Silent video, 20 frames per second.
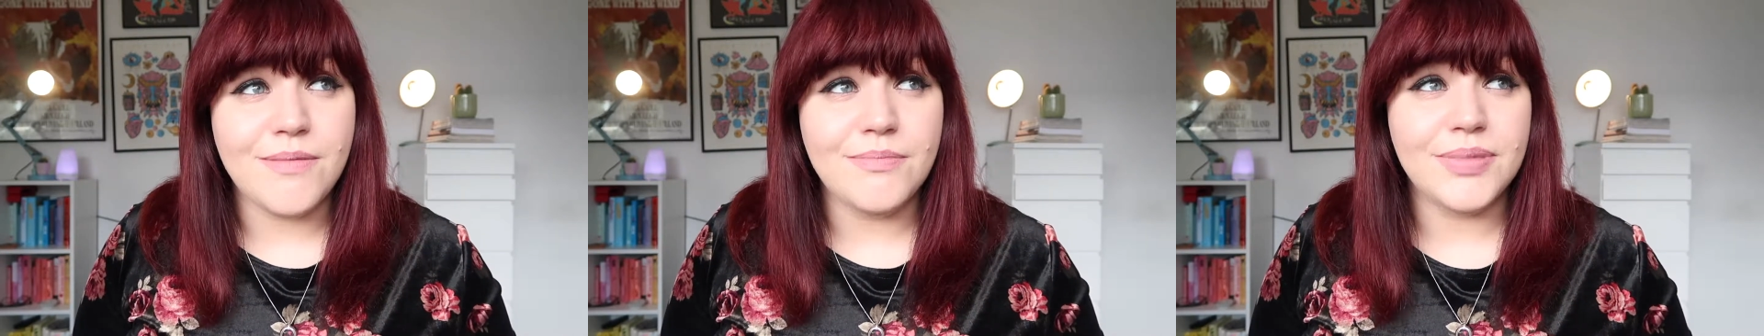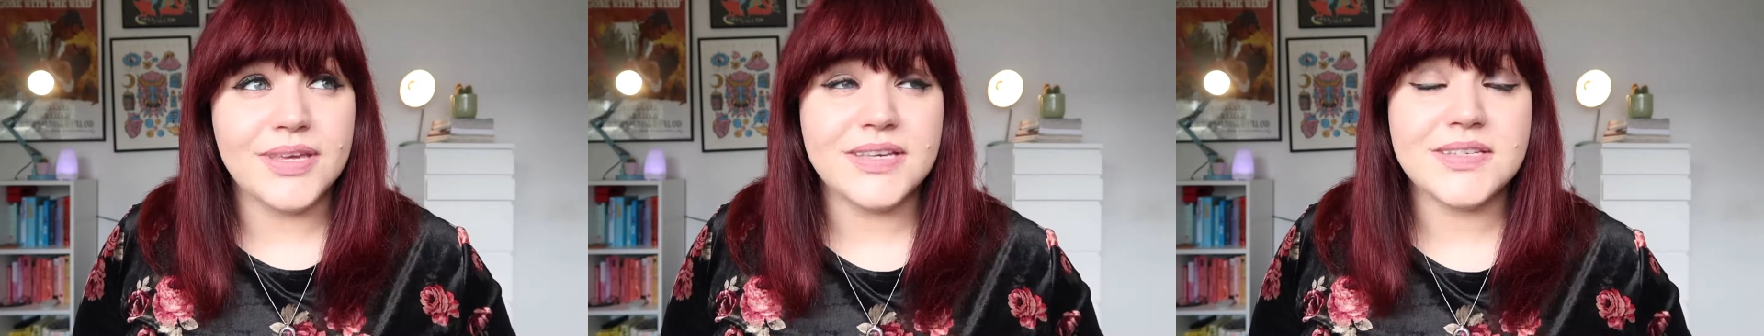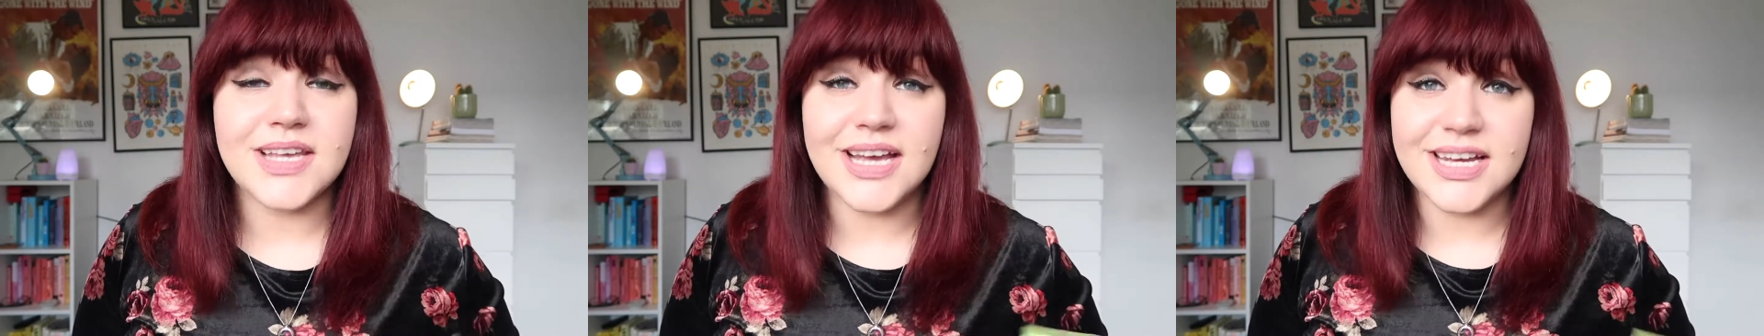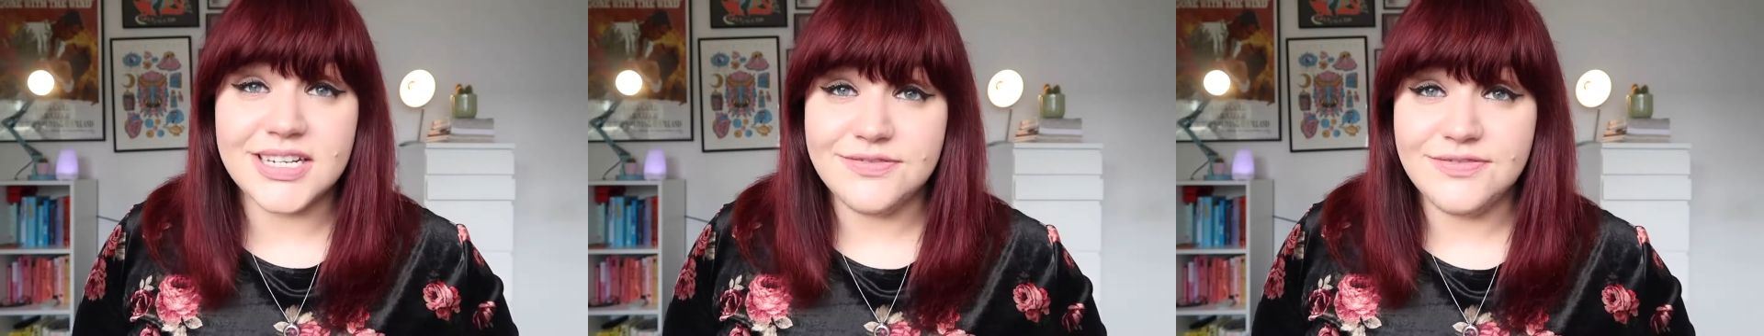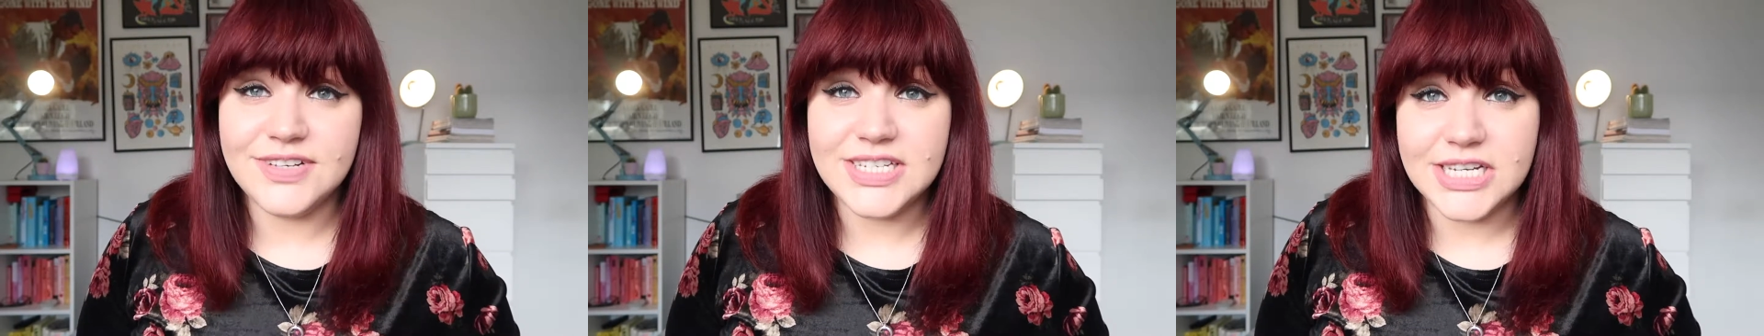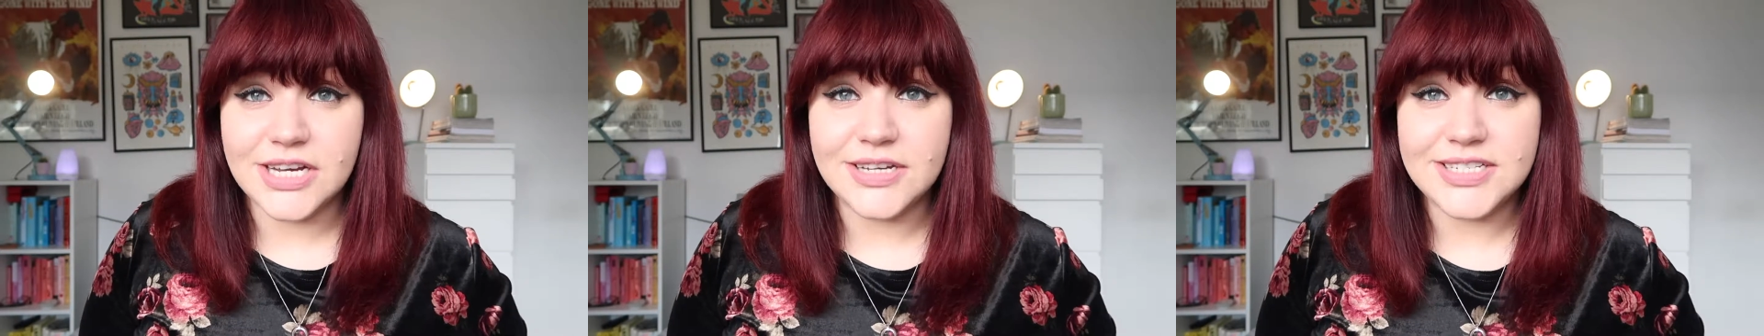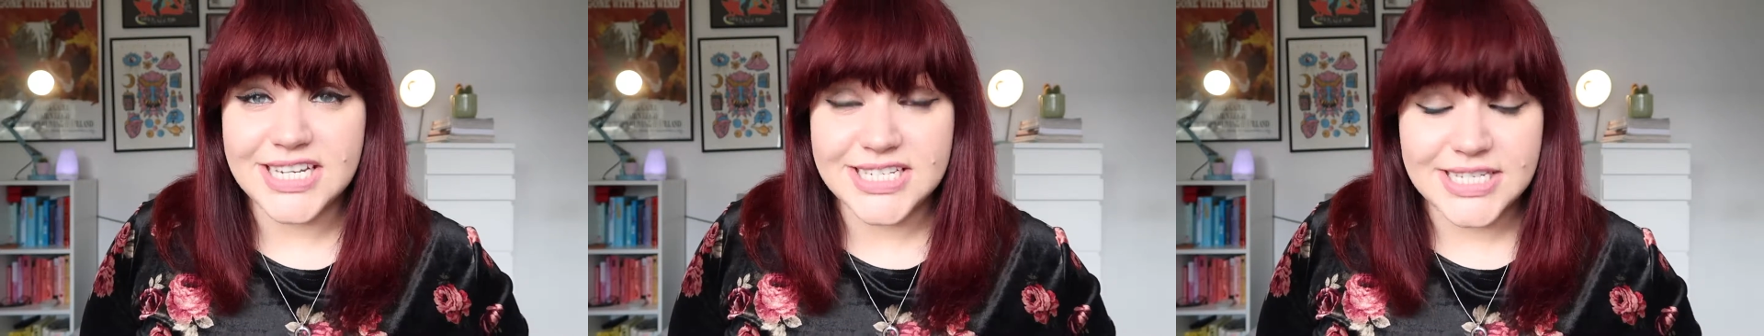because I had a
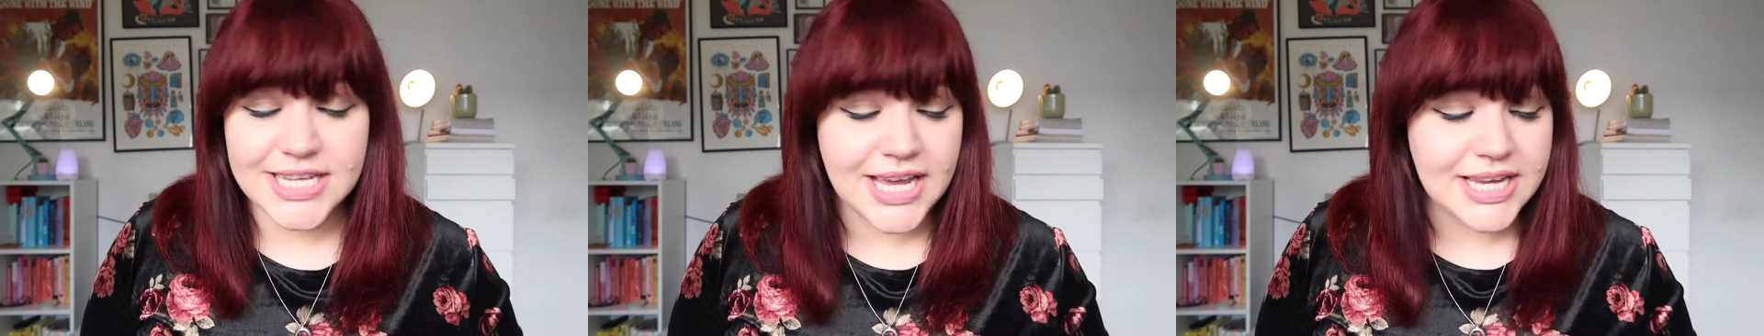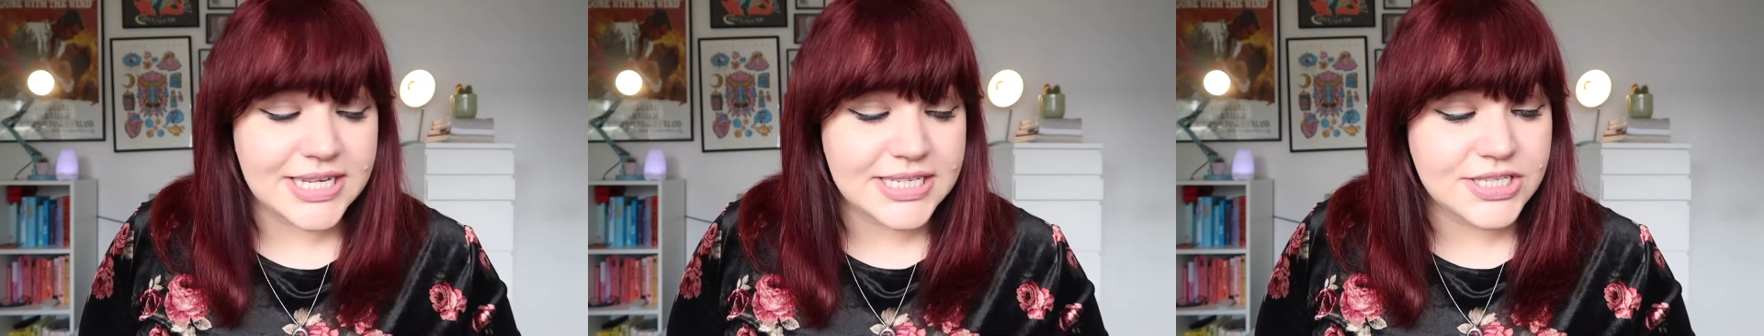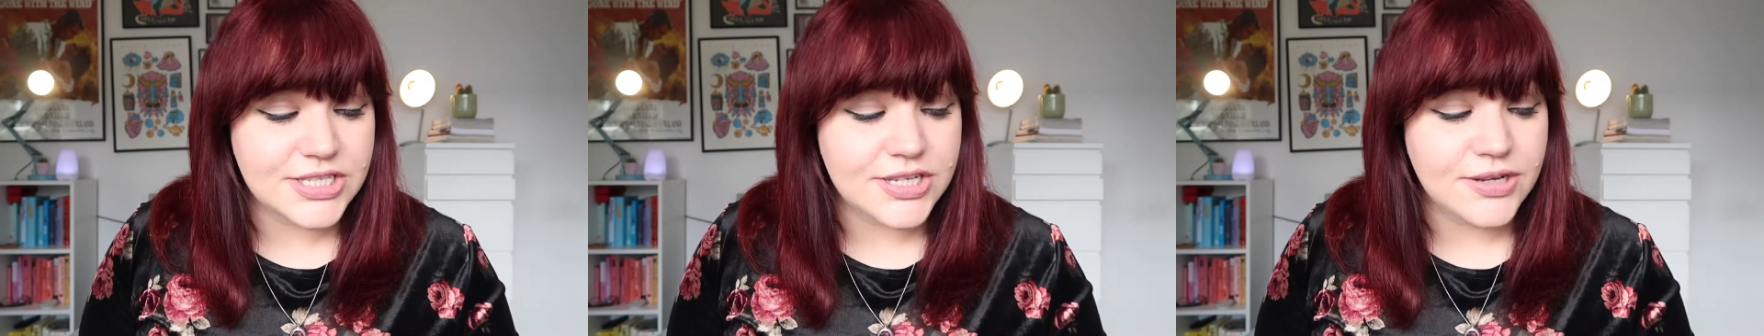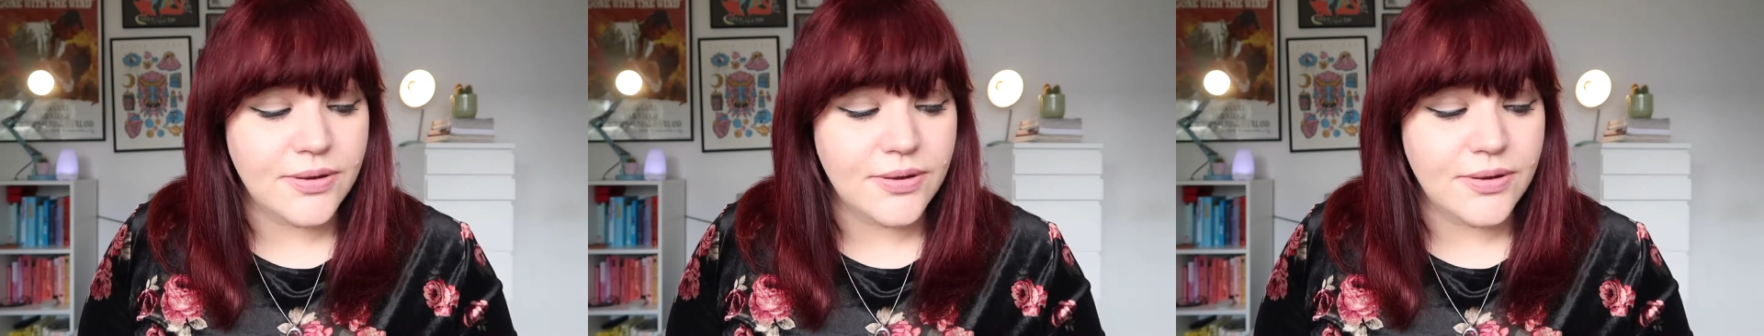video dedicated